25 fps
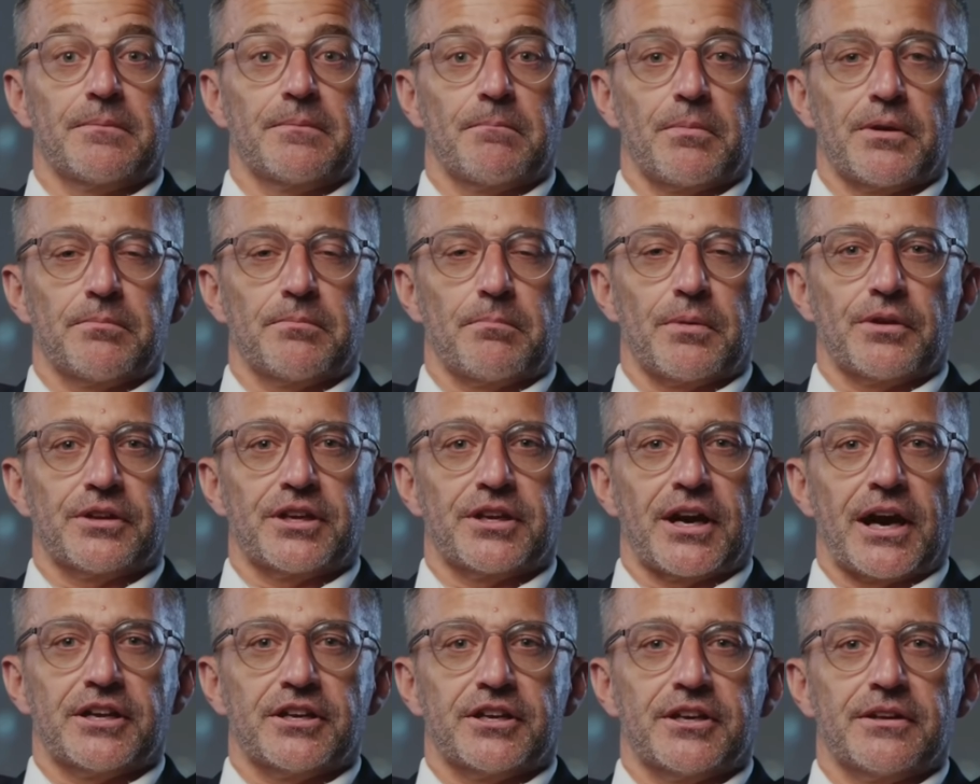with
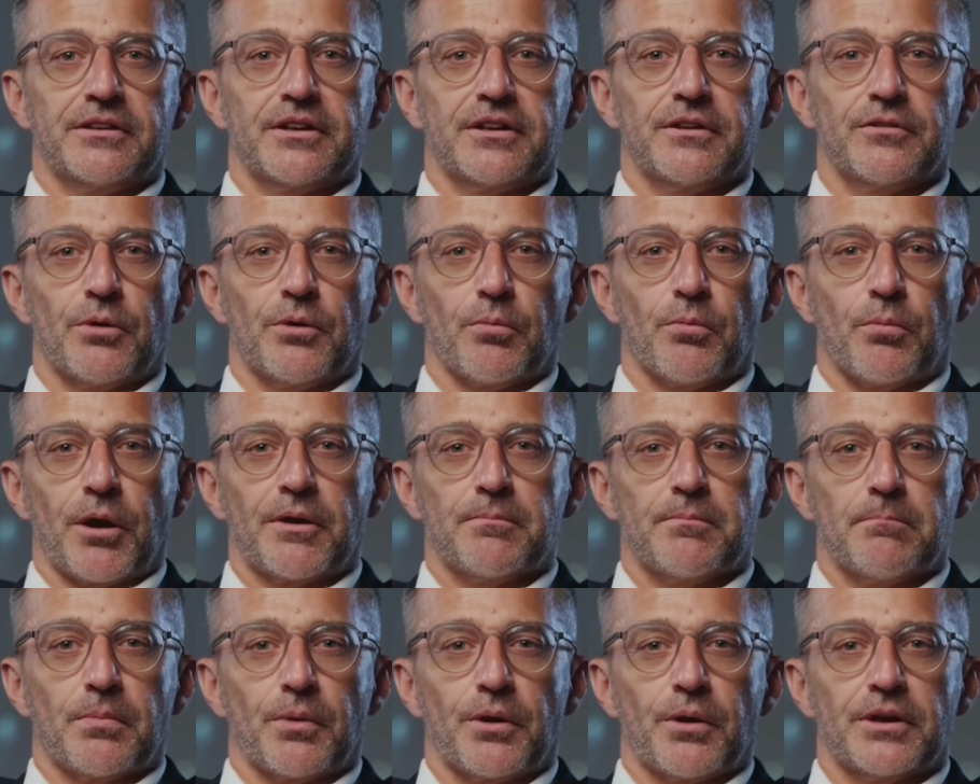projections of a
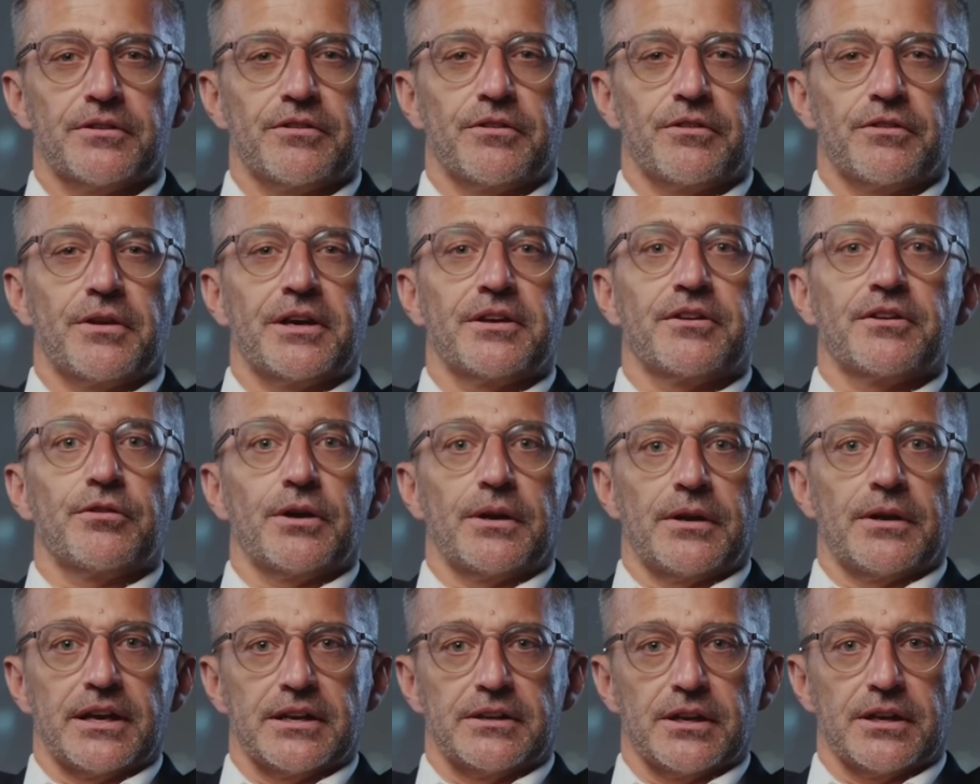$1.3
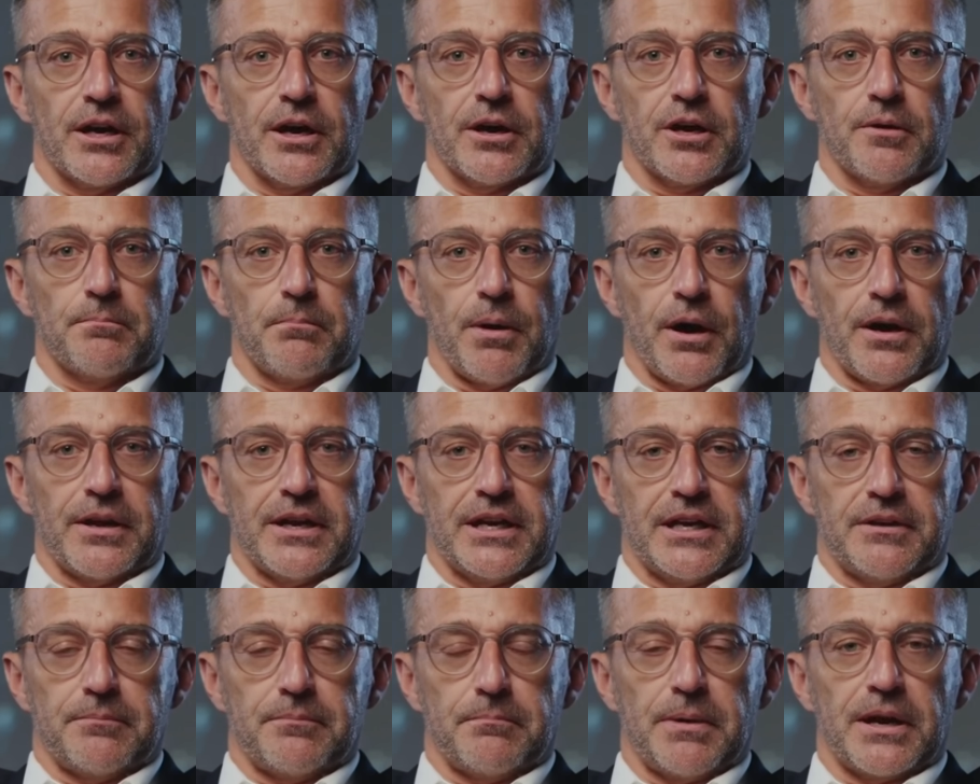trillion
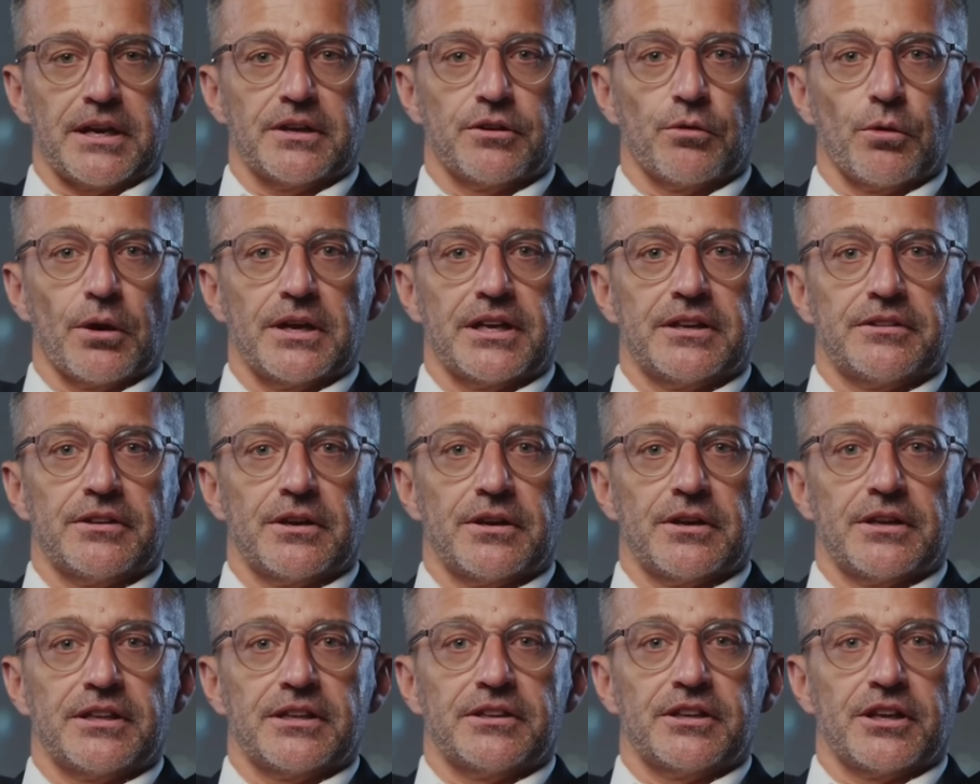market by
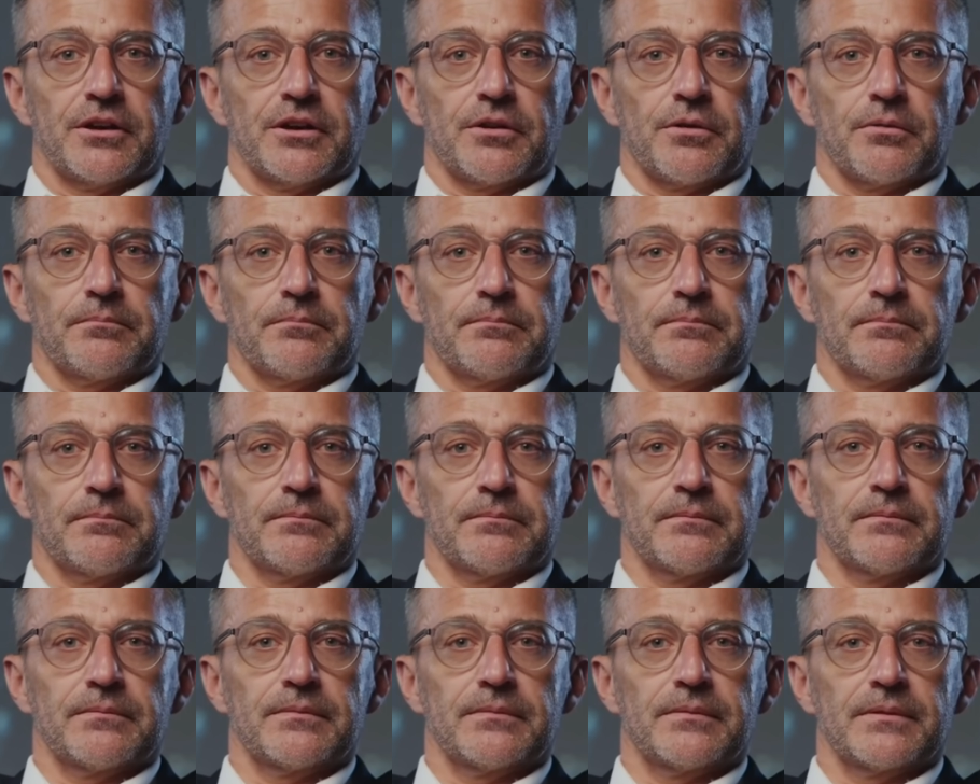2032.
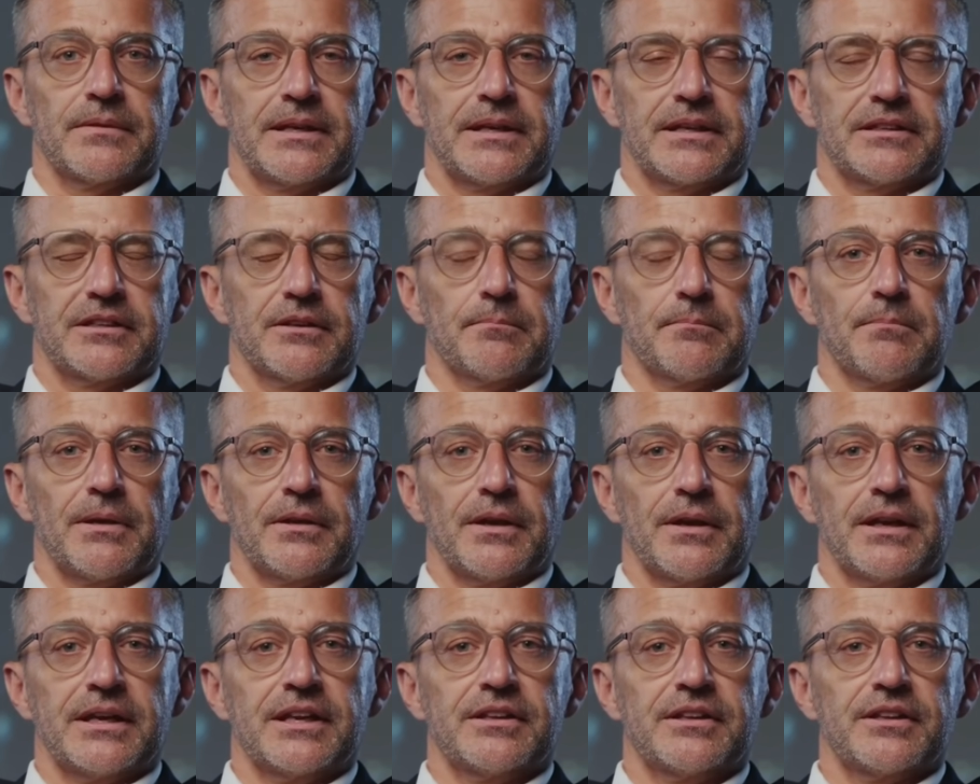Its
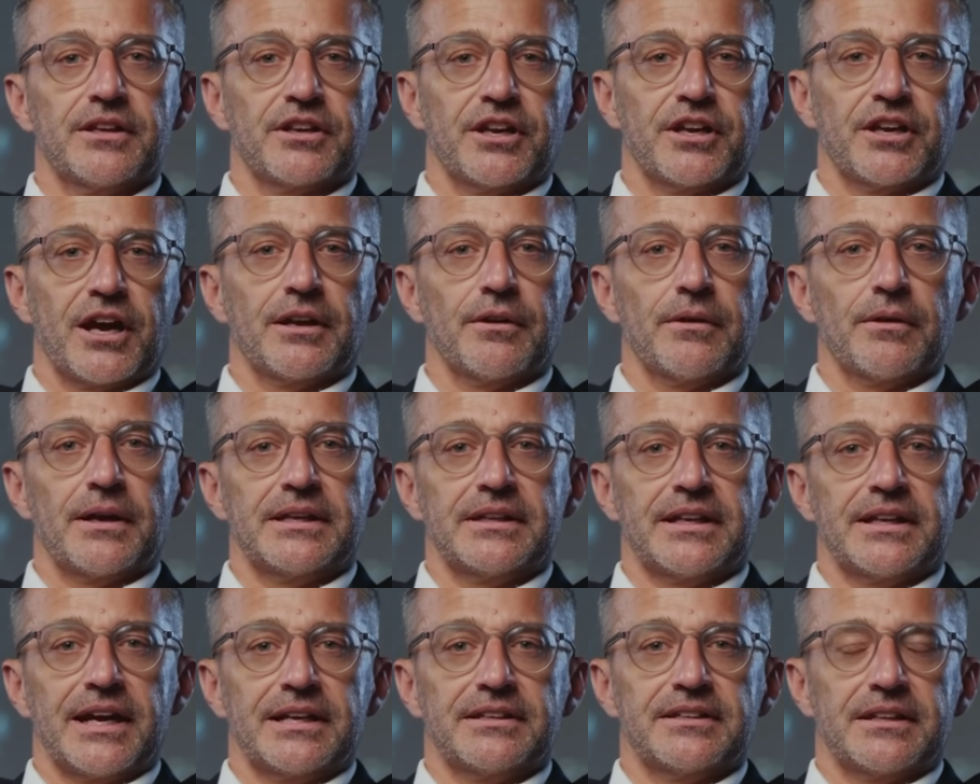ability to
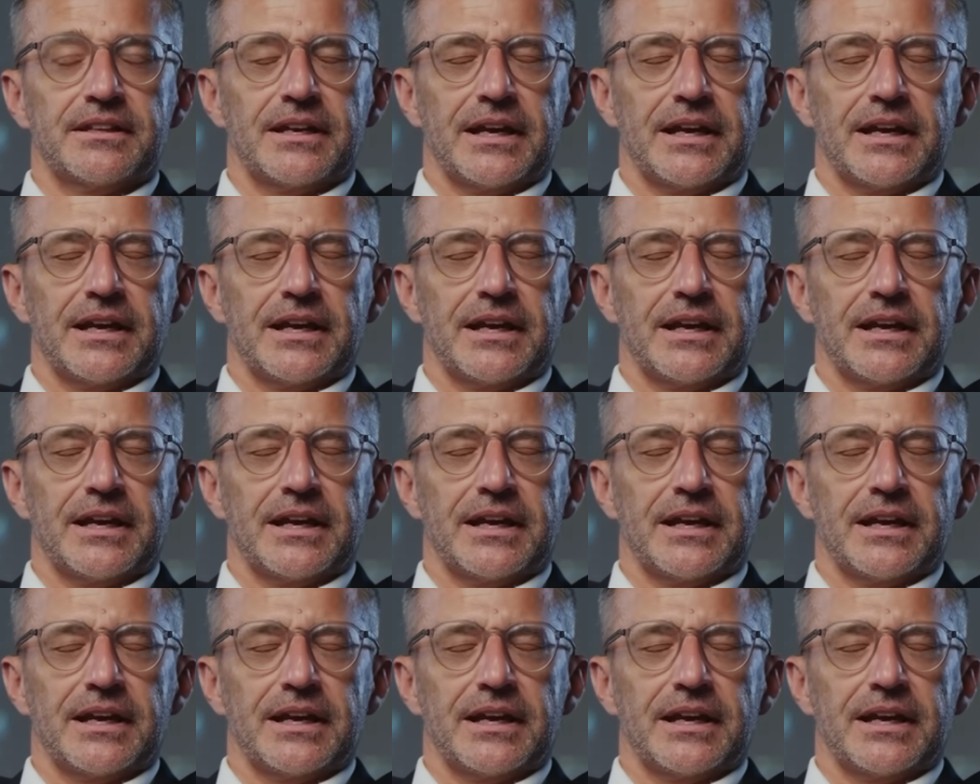generate test